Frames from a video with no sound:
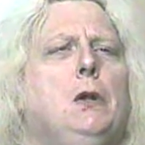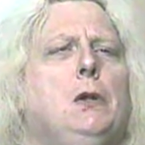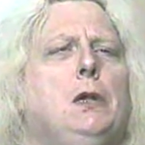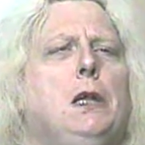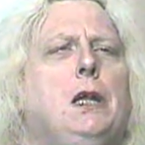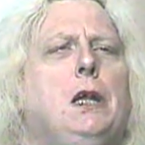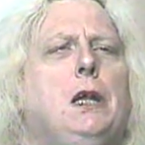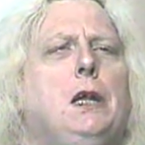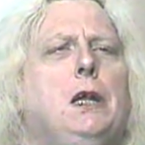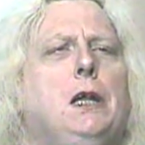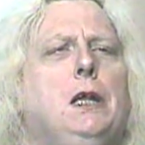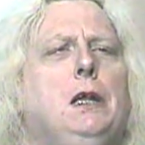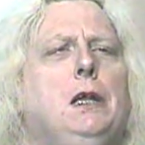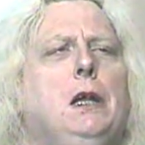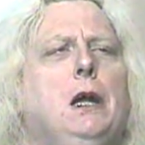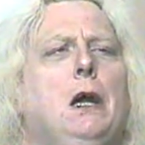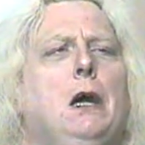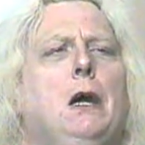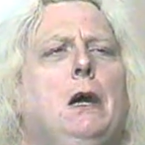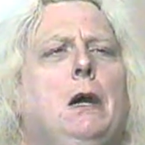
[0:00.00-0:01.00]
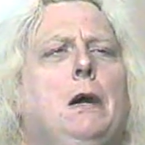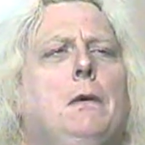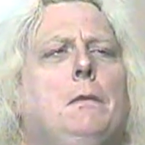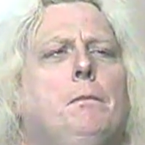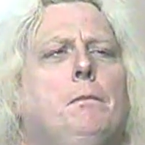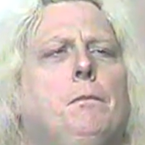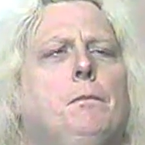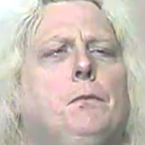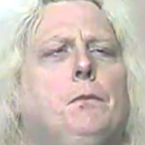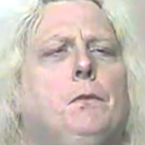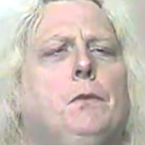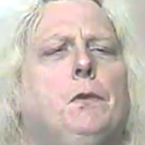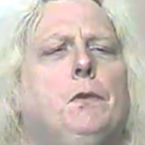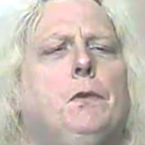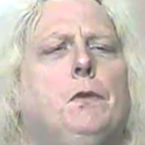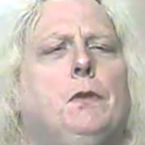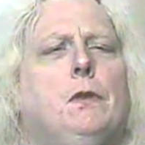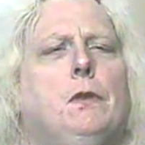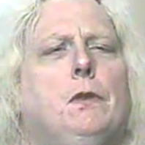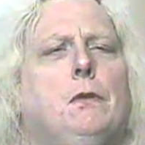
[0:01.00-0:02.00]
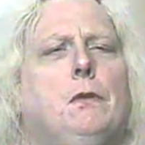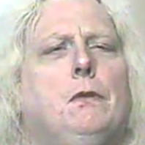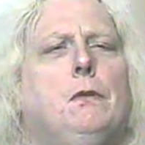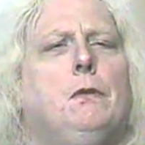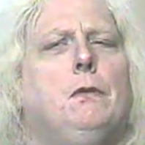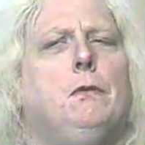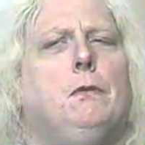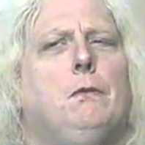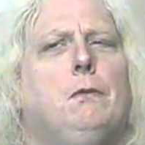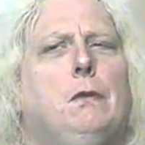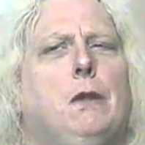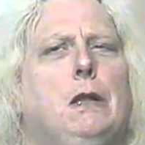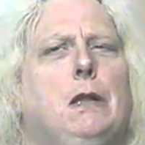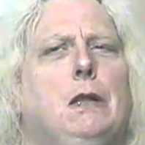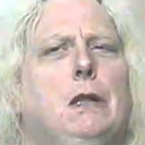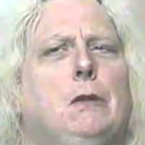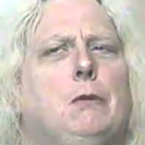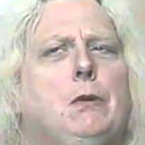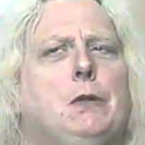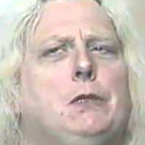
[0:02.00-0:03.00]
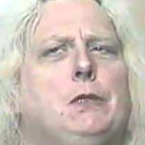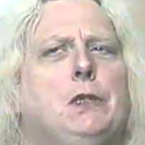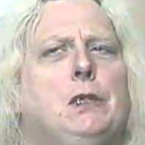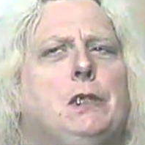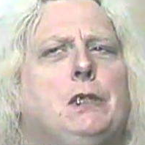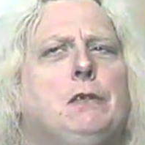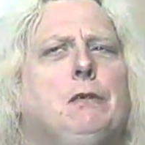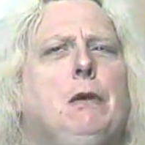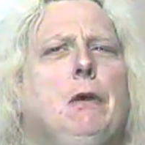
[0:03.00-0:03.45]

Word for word: Okay. Um, what kind of questions?